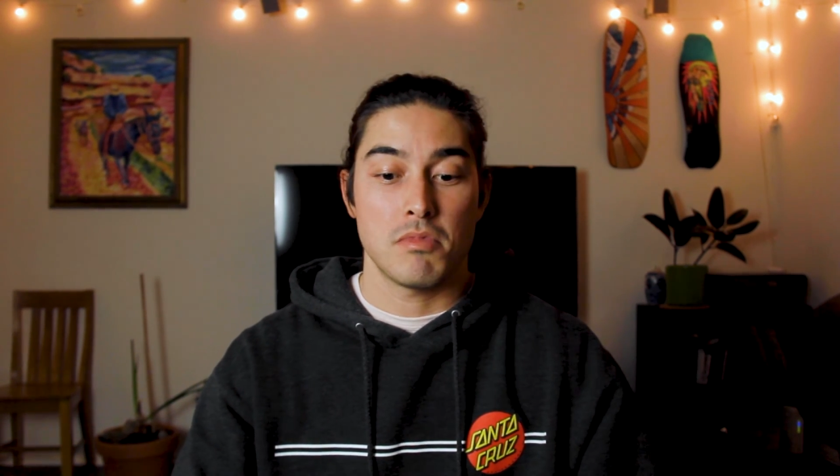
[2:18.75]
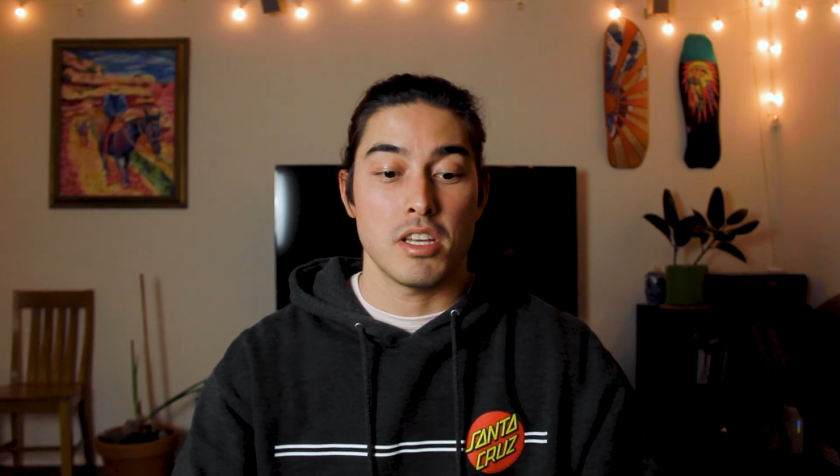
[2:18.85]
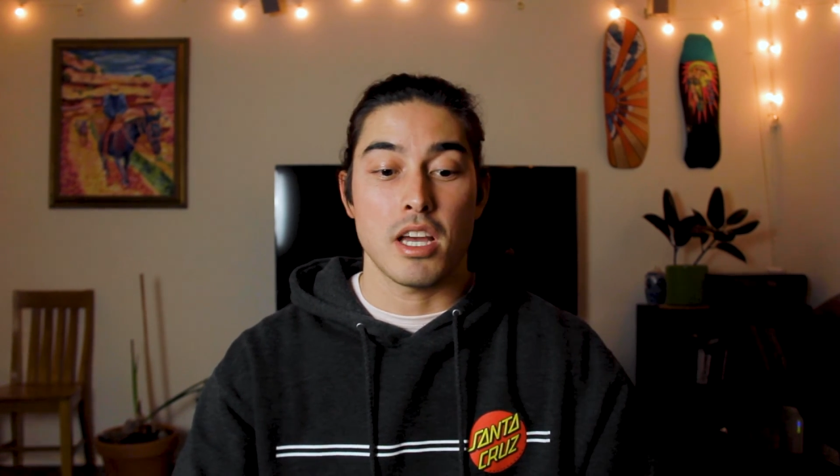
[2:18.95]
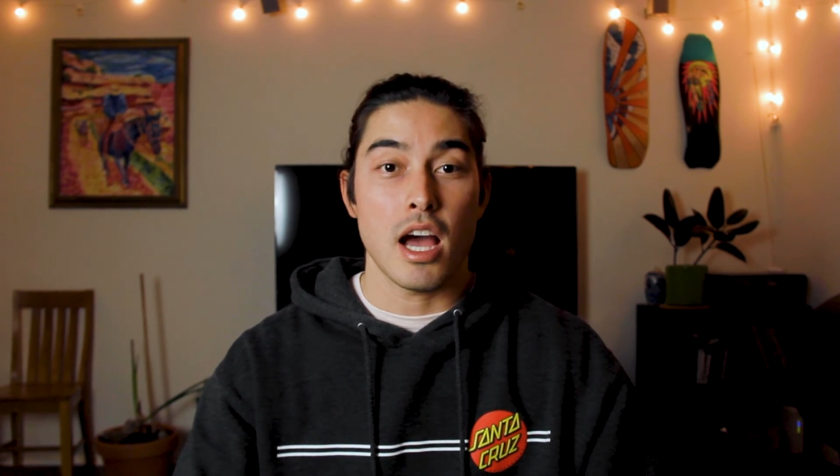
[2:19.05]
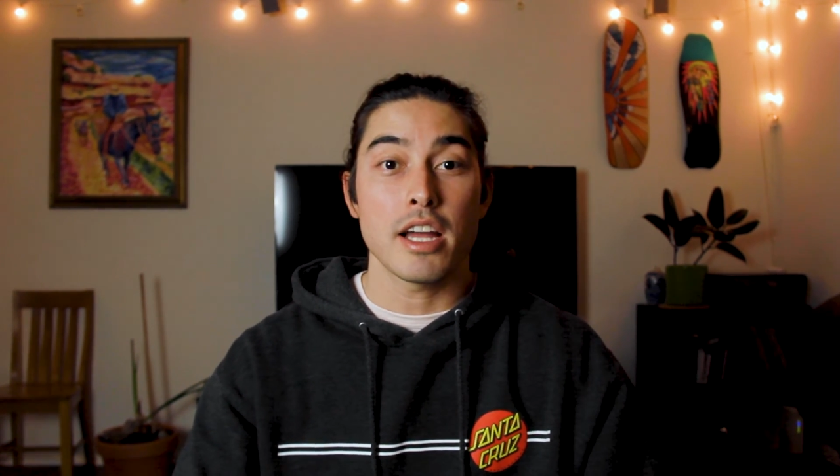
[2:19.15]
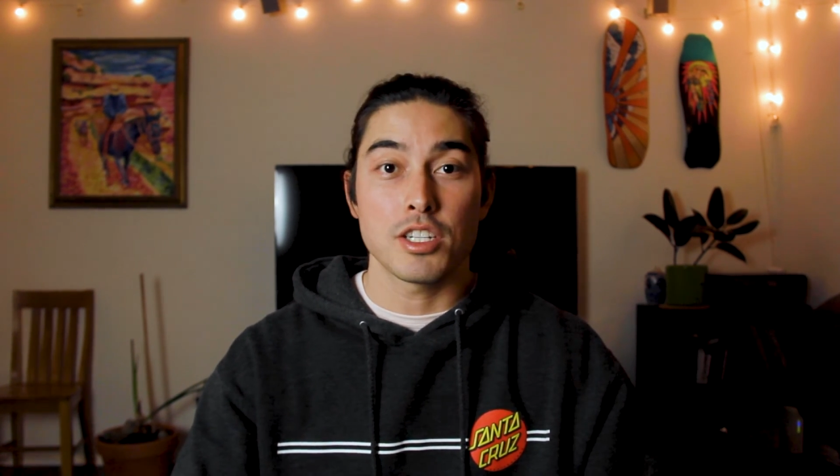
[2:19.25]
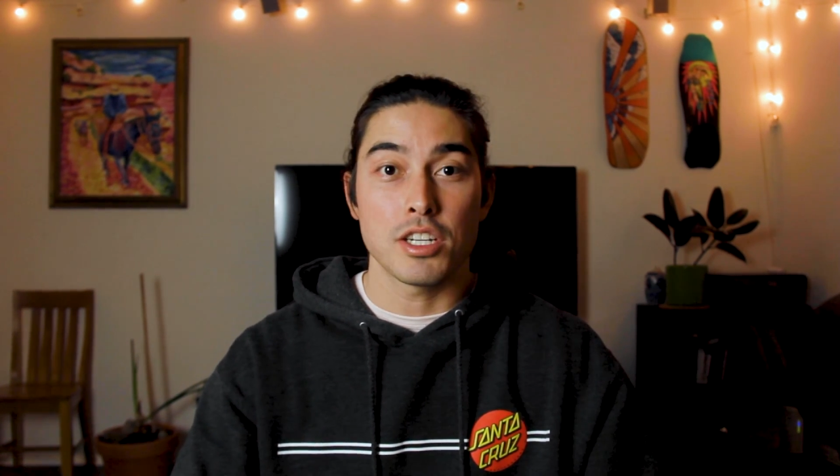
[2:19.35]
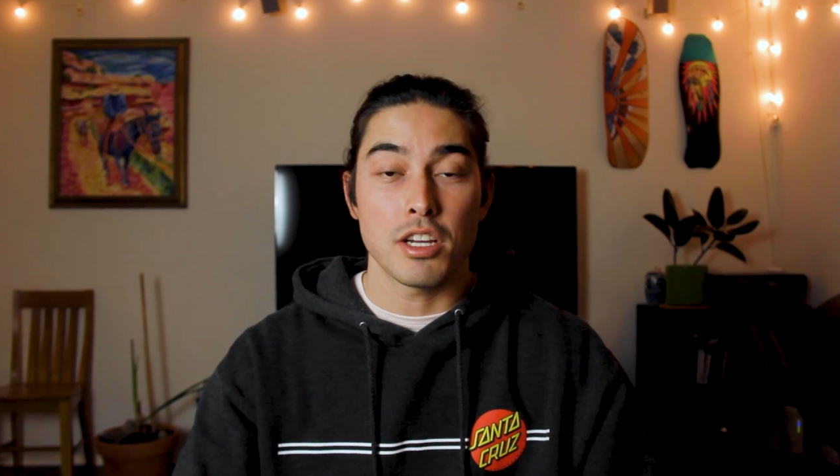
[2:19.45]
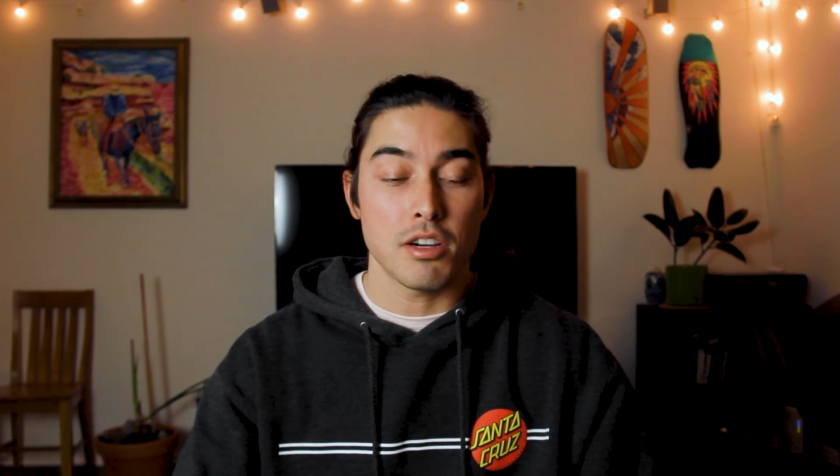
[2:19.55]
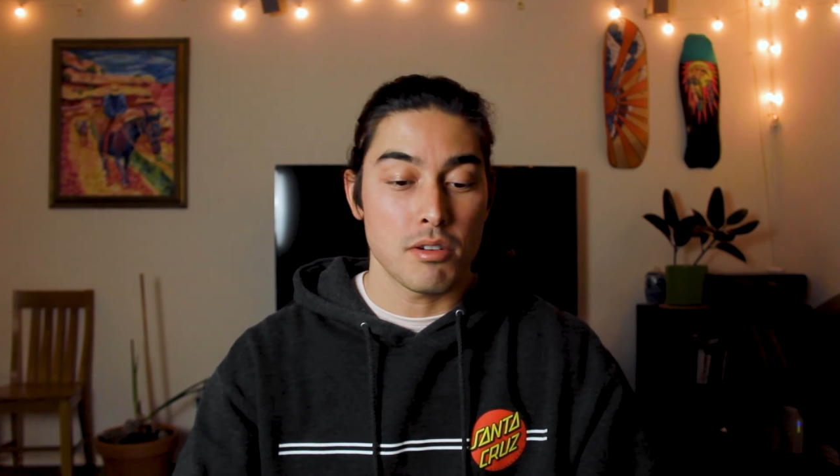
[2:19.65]
think I
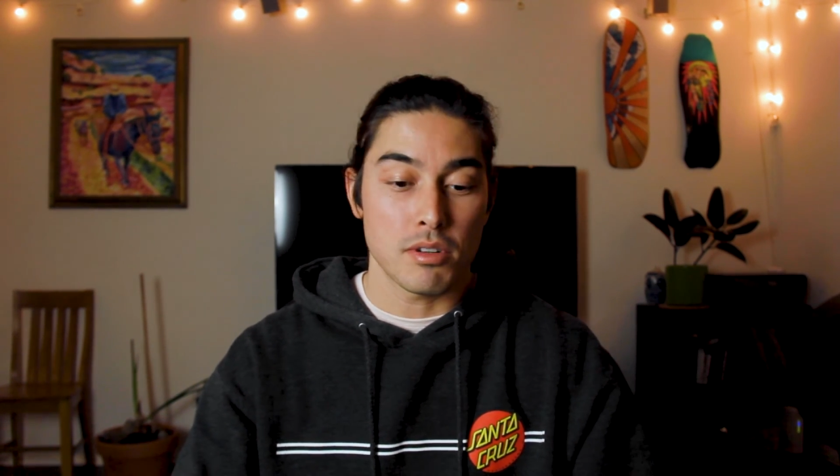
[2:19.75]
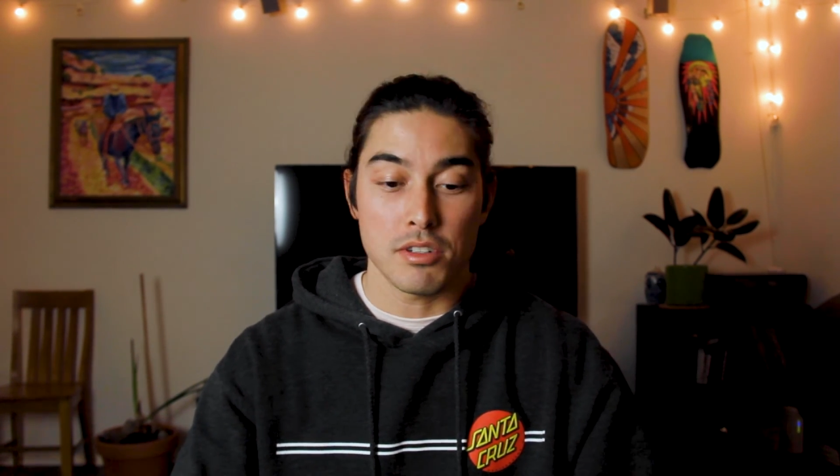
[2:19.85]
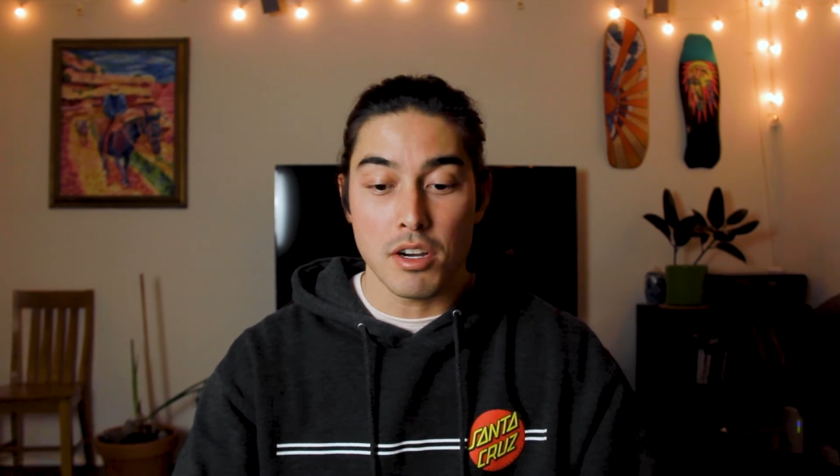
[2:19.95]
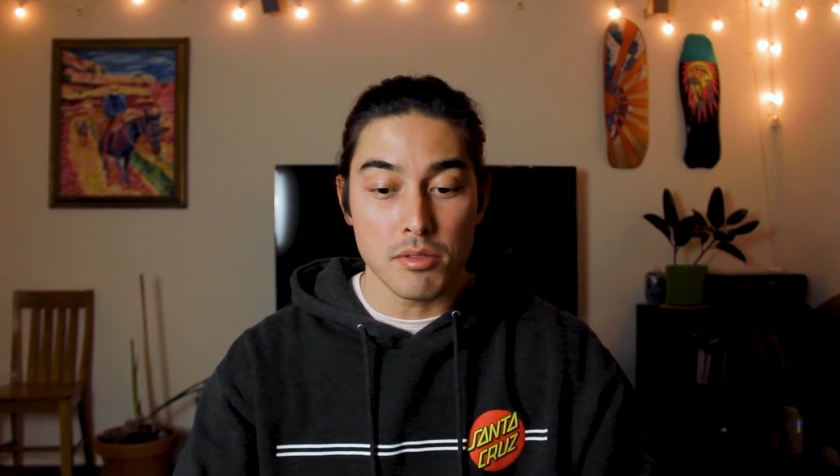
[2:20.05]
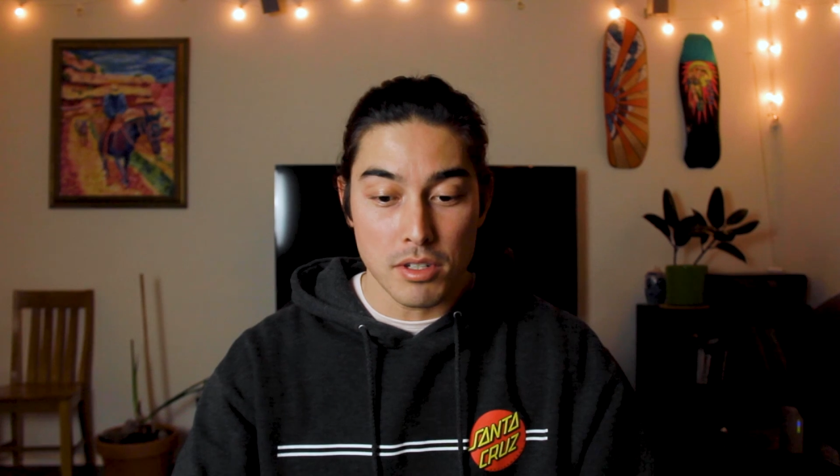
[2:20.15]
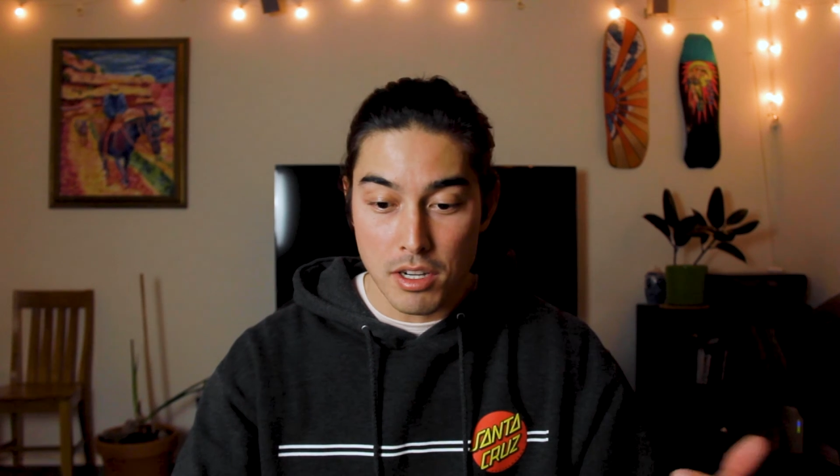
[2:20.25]
should know or don't